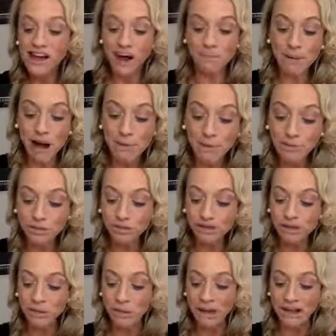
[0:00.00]
I'm popping more
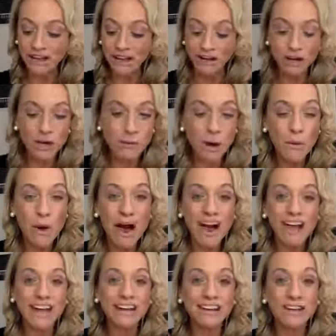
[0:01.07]
champagne. I know my
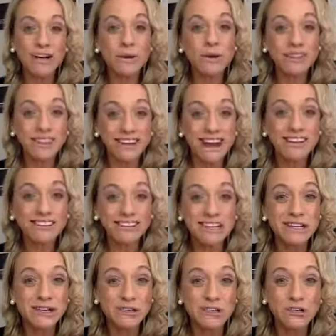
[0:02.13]
why. And you know what? The next
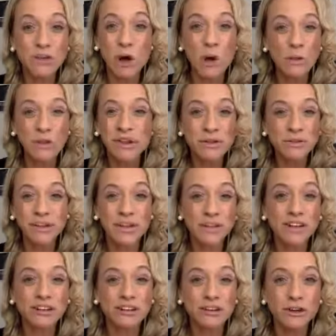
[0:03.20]
thing you do, the only other thing you
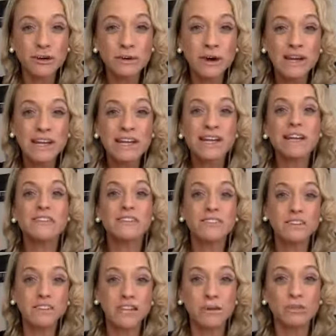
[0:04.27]
need to do is
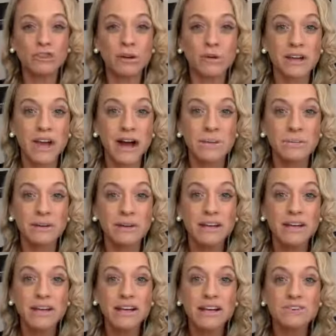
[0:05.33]
to keep showing up.
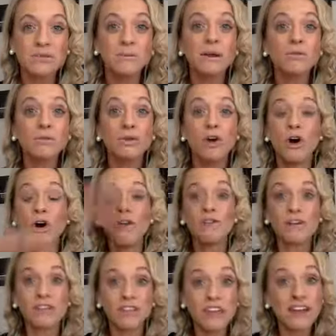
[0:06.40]
Sometimes we
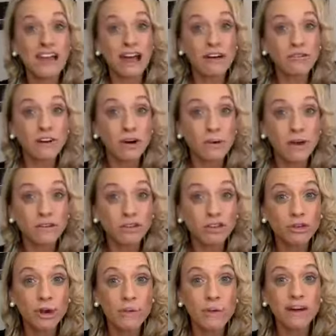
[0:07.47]
overthink how far we have to
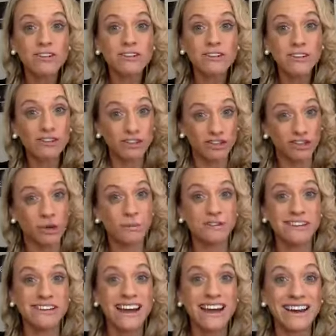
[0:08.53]
show up. I just need you to show up
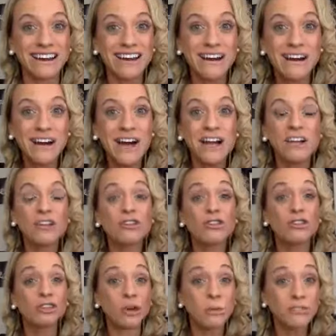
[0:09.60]
today. I need you
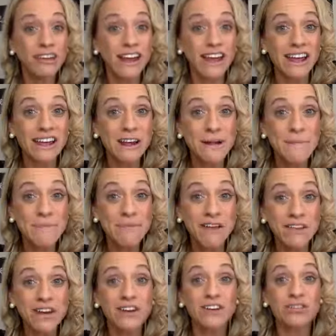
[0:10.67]
to show up today.
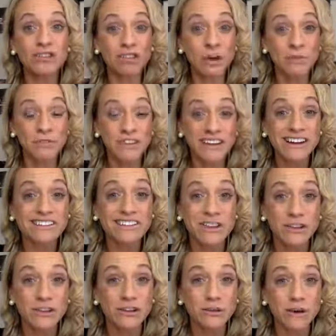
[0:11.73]
And then I need you to show up for the next
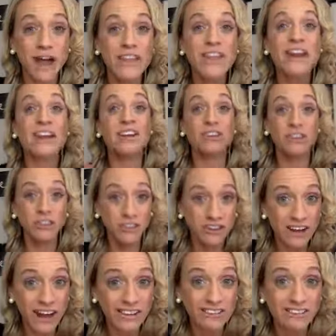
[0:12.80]
thing you do. And then I need the
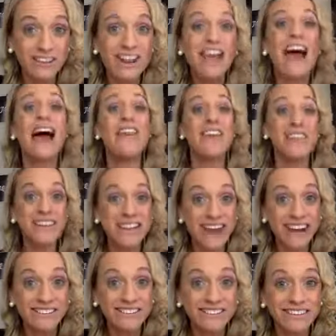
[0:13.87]
next. And then the
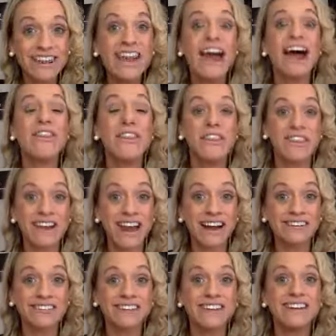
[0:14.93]
next. And then the
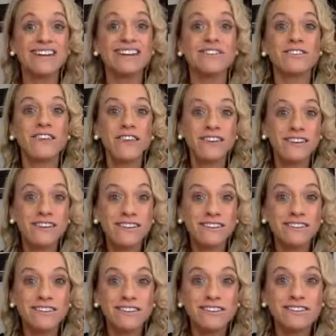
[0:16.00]
next. It is
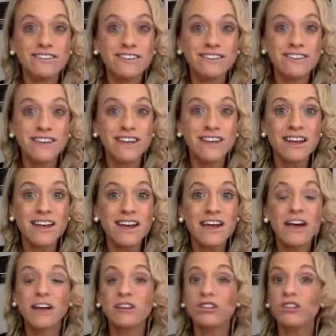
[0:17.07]
consistency
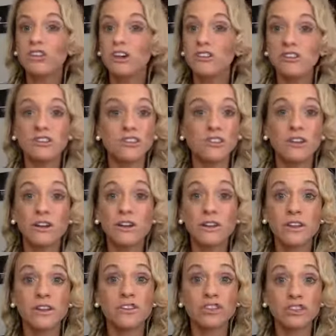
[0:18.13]
and just
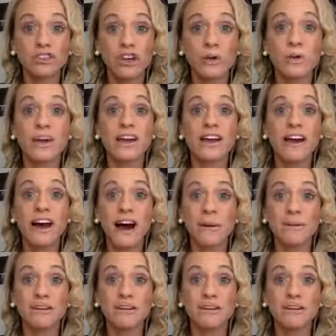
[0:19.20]
literally showing up.